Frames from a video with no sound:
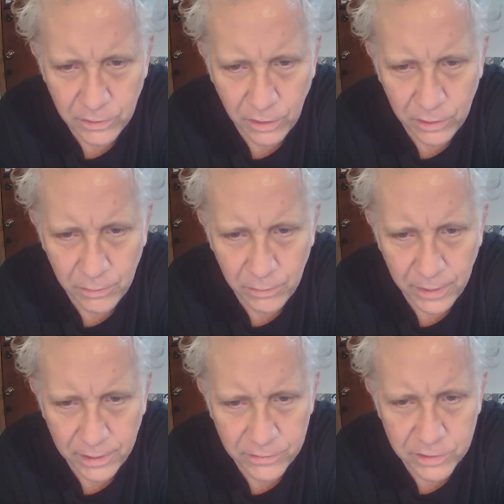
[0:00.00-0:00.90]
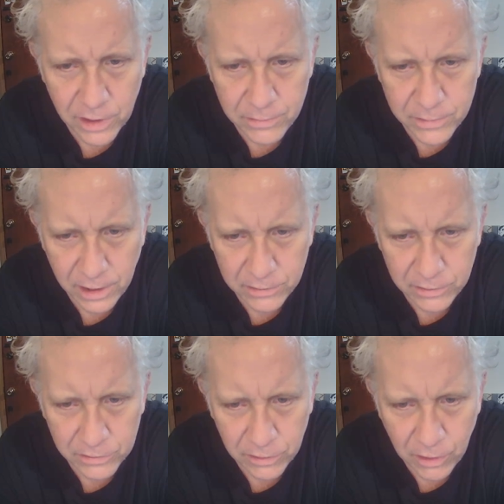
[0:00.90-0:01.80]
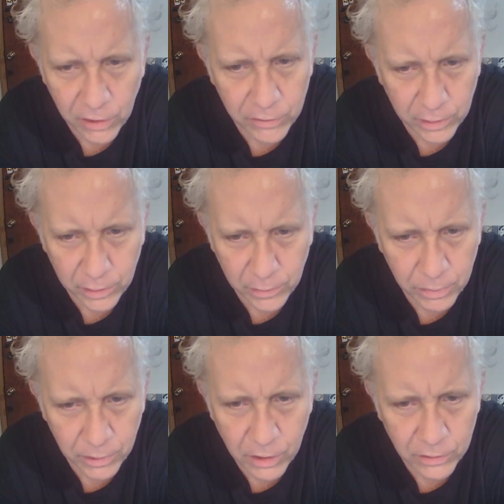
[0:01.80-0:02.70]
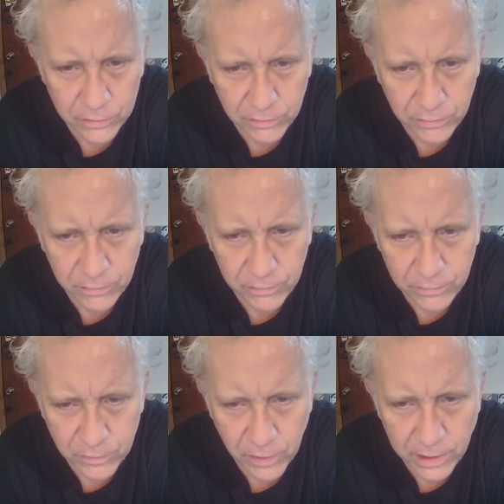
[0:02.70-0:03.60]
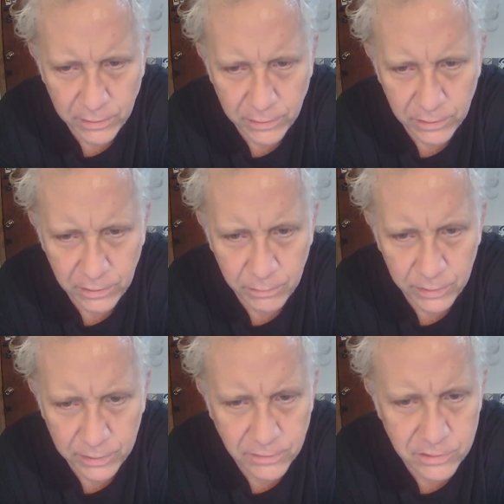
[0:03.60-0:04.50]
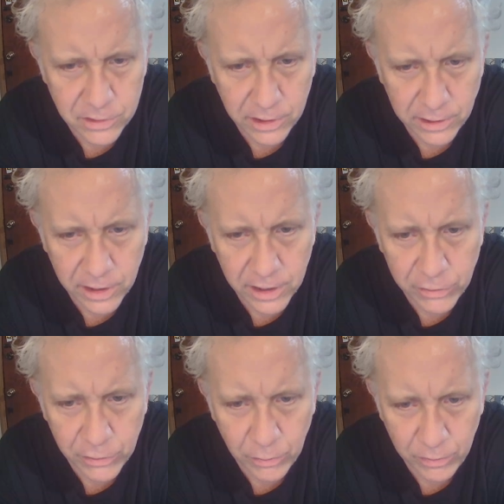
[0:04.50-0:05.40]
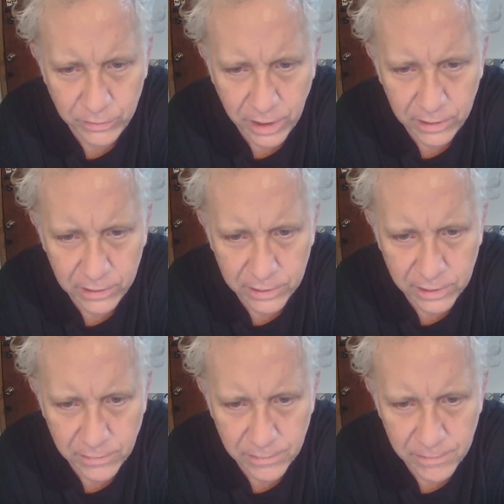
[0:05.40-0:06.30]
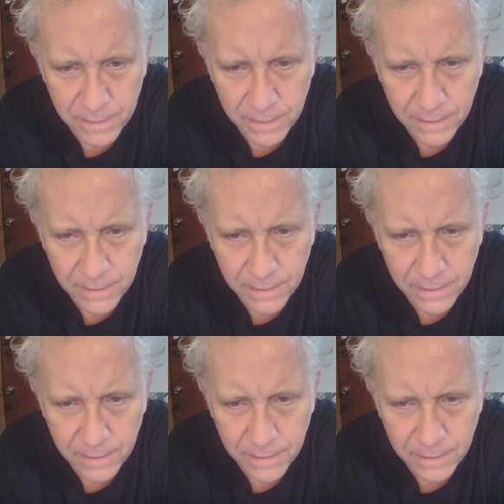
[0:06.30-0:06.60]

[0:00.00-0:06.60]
started being subject to slaughtering blows of great, potentially lethal brutality,